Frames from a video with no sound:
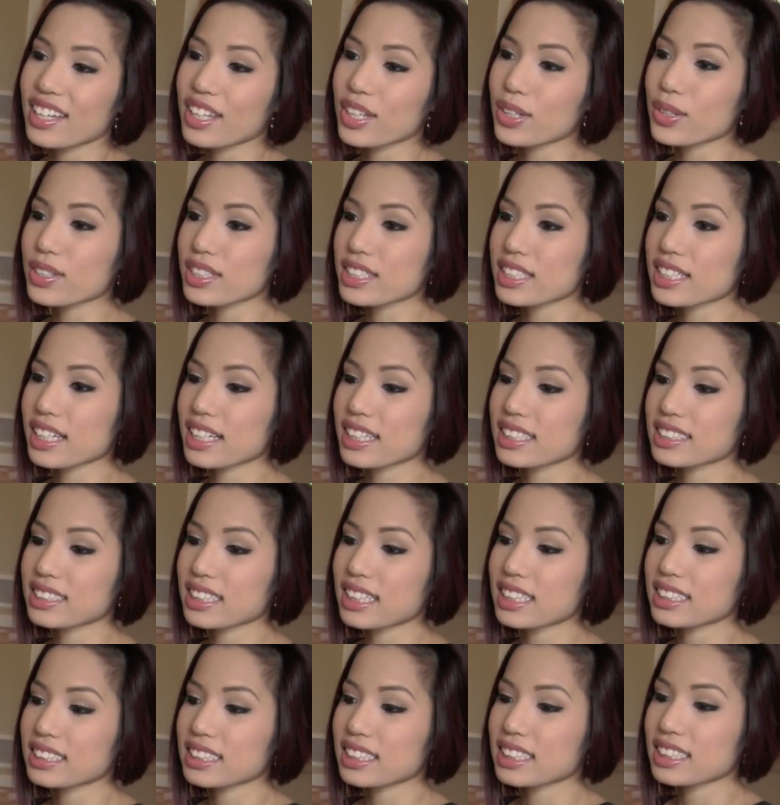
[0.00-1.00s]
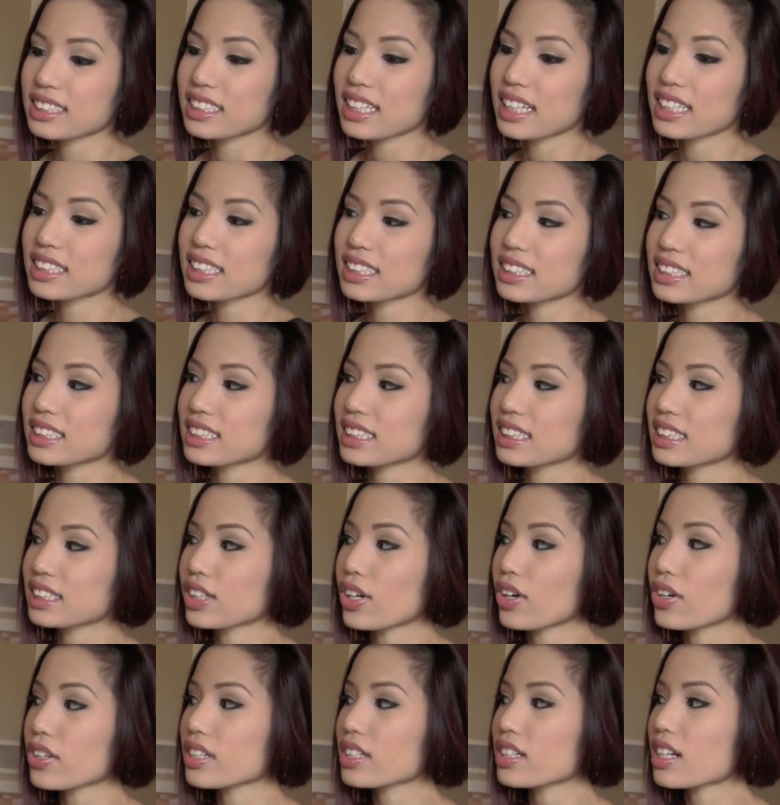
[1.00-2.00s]
You can see his lazy tendencies
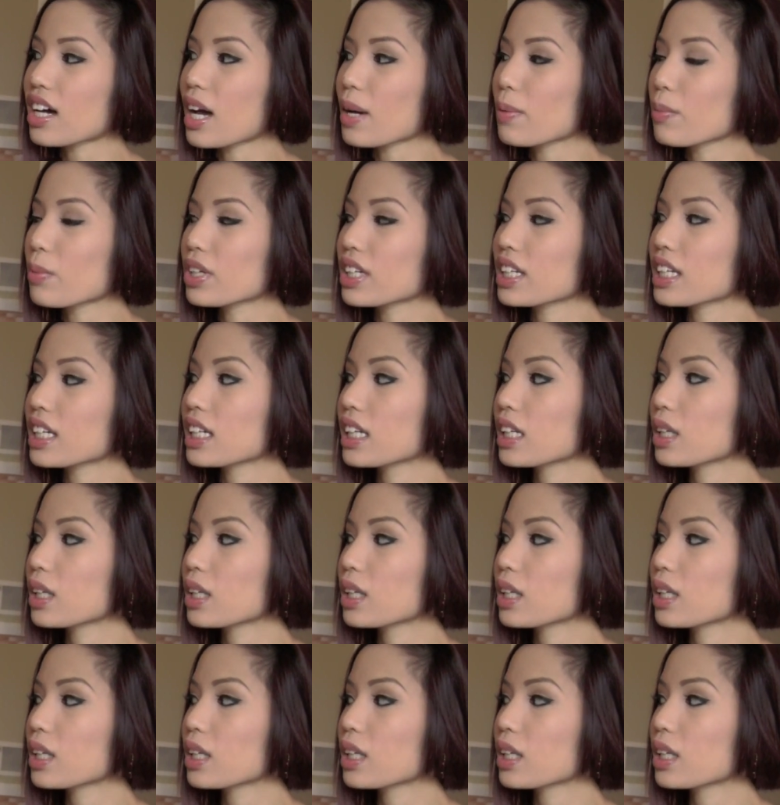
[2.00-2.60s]
all the time when